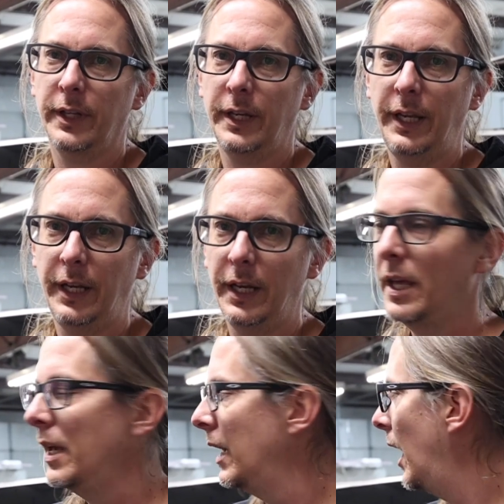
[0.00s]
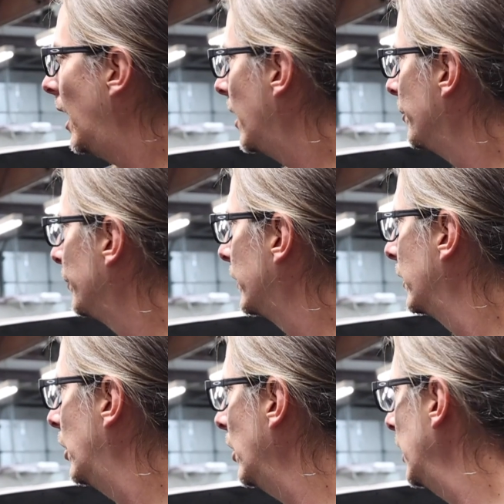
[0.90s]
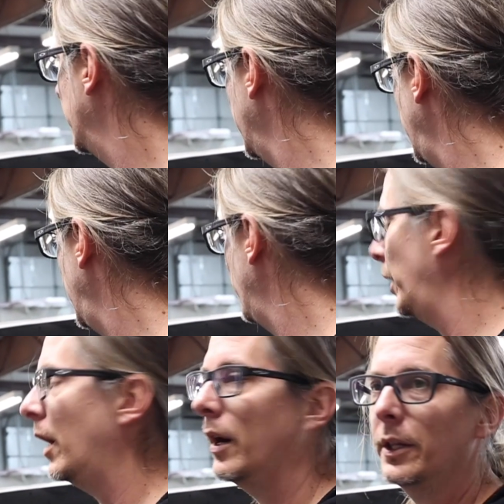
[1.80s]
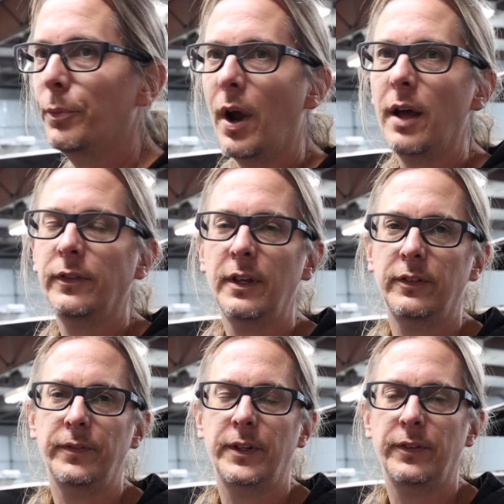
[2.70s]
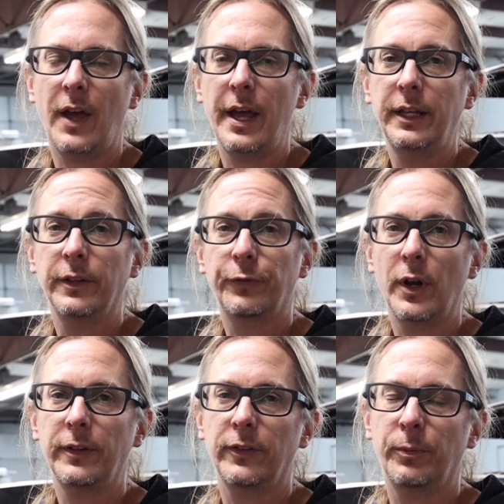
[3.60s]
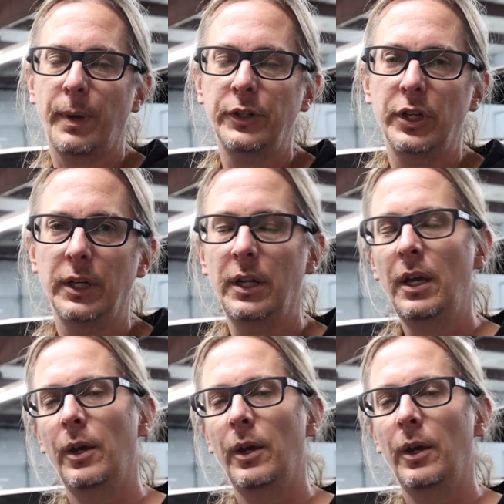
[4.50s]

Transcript: neat. Currently we are in the process of designing the front suspension.